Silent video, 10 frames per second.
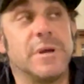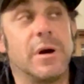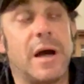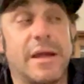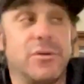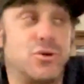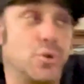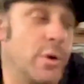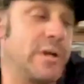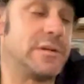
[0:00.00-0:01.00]
I
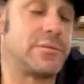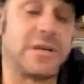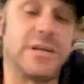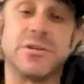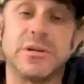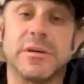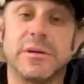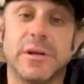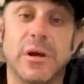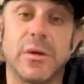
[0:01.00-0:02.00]
enjoyed teaching.
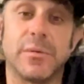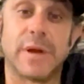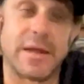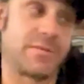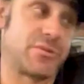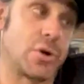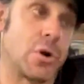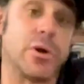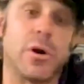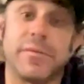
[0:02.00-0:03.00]
I
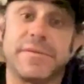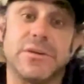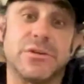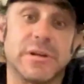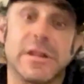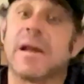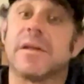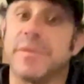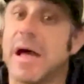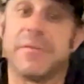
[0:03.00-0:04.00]
started off teaching a lot
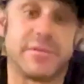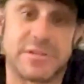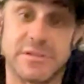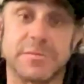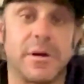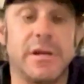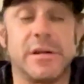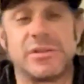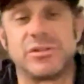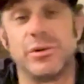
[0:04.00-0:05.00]
of novices, right?
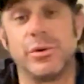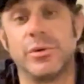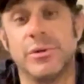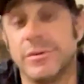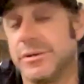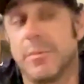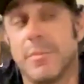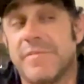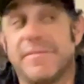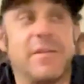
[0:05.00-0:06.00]
And I still,
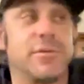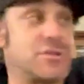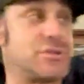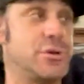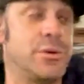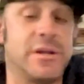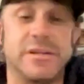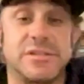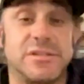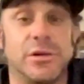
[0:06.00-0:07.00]
my favorite student
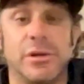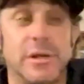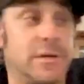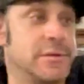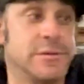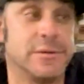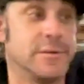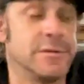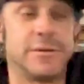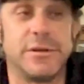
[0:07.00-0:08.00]
is still a
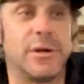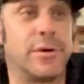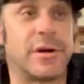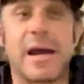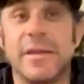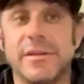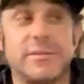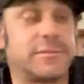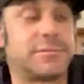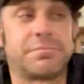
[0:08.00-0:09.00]
guy
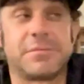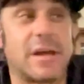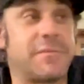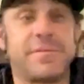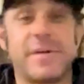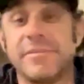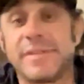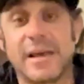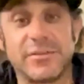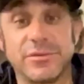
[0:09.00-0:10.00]
that's got
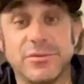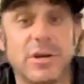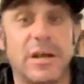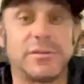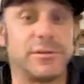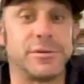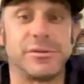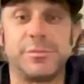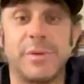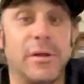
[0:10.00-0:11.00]
5,000 shots under
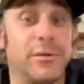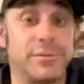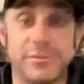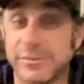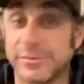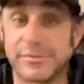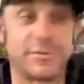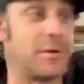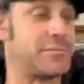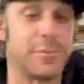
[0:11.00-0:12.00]
his belt,
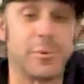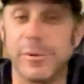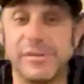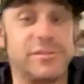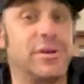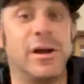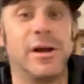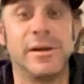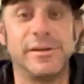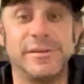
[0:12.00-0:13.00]
comfortable with his
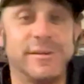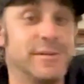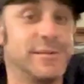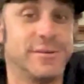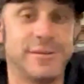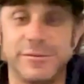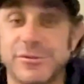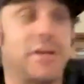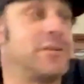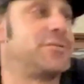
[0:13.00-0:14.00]
gun,
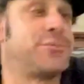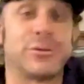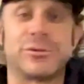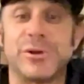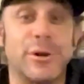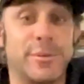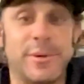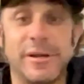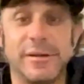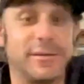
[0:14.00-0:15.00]
shot his first
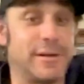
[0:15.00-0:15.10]
tournament,